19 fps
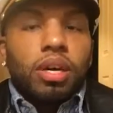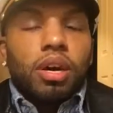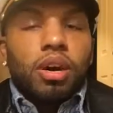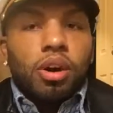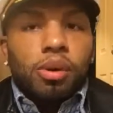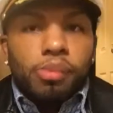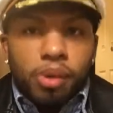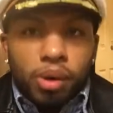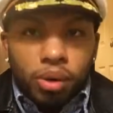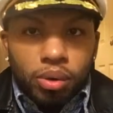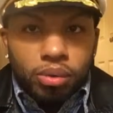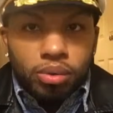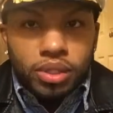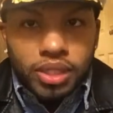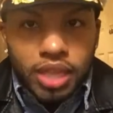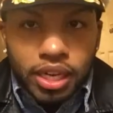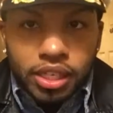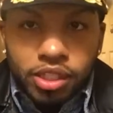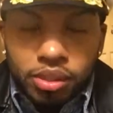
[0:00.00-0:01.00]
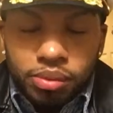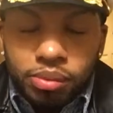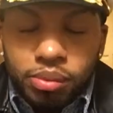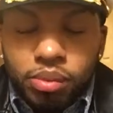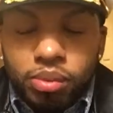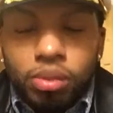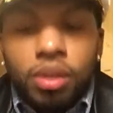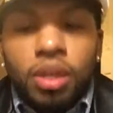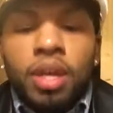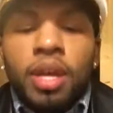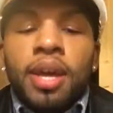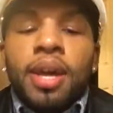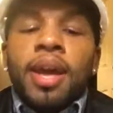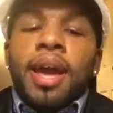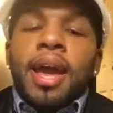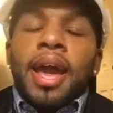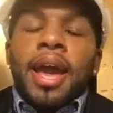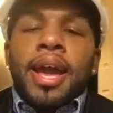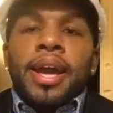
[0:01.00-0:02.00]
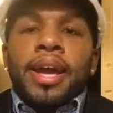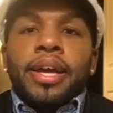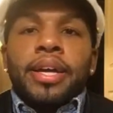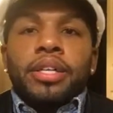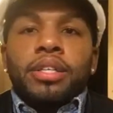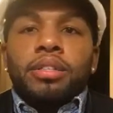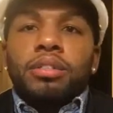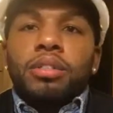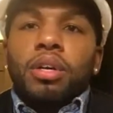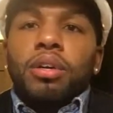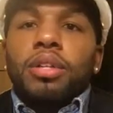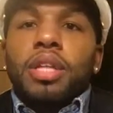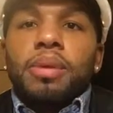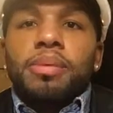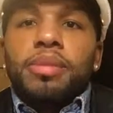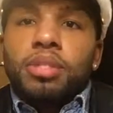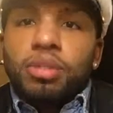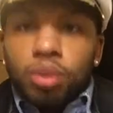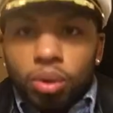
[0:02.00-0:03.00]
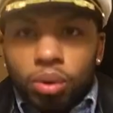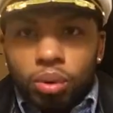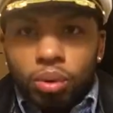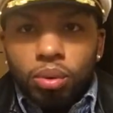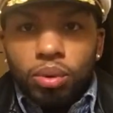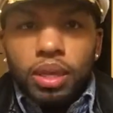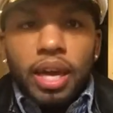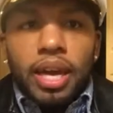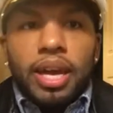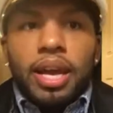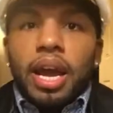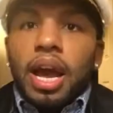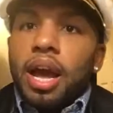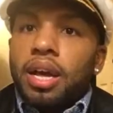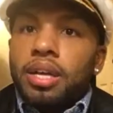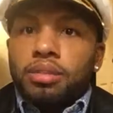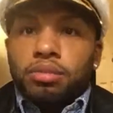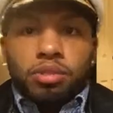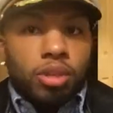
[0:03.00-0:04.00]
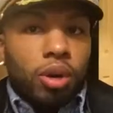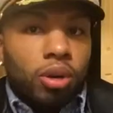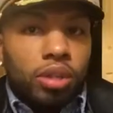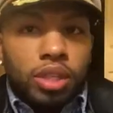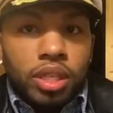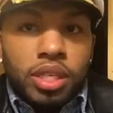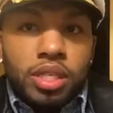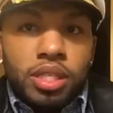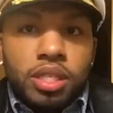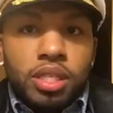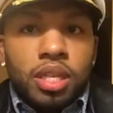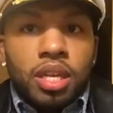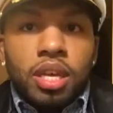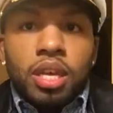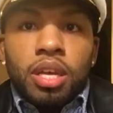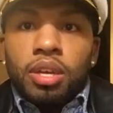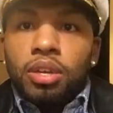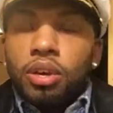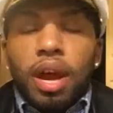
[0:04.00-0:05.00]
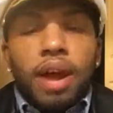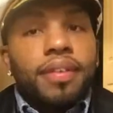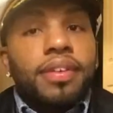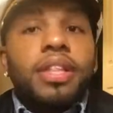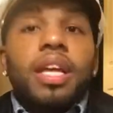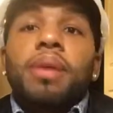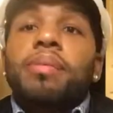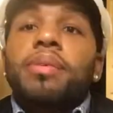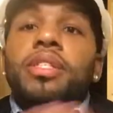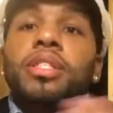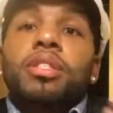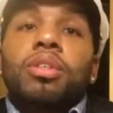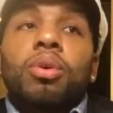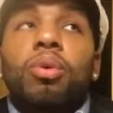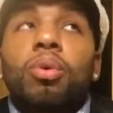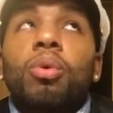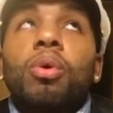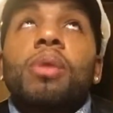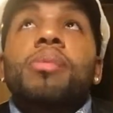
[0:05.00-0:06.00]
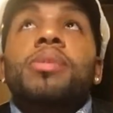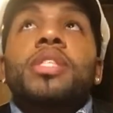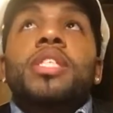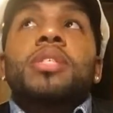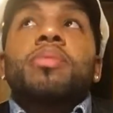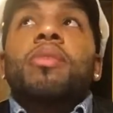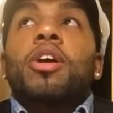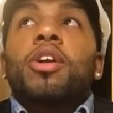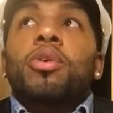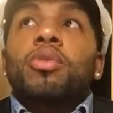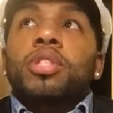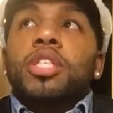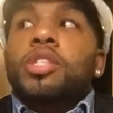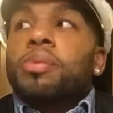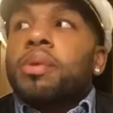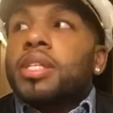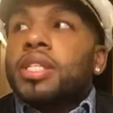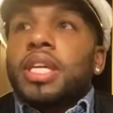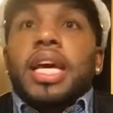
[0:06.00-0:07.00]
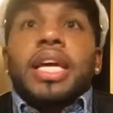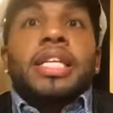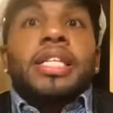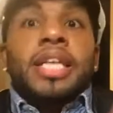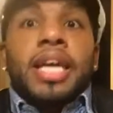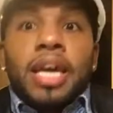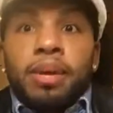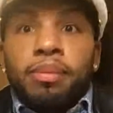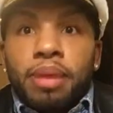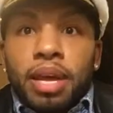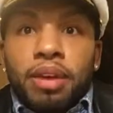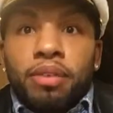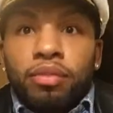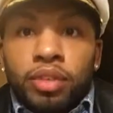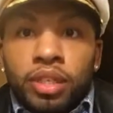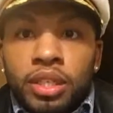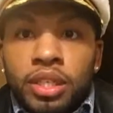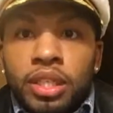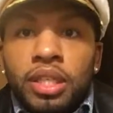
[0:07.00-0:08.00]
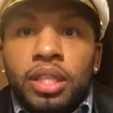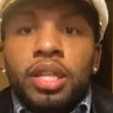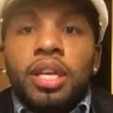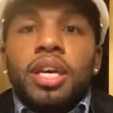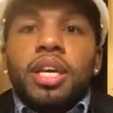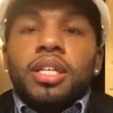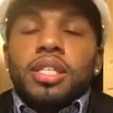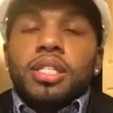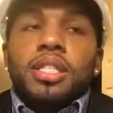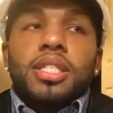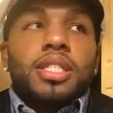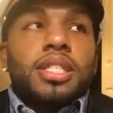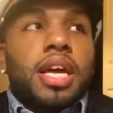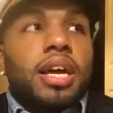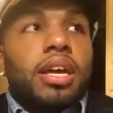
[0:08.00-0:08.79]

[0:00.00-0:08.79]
homosexual. And, they was cool. I talked to his, everything was cool. It was just one of those situations damn, really? This is,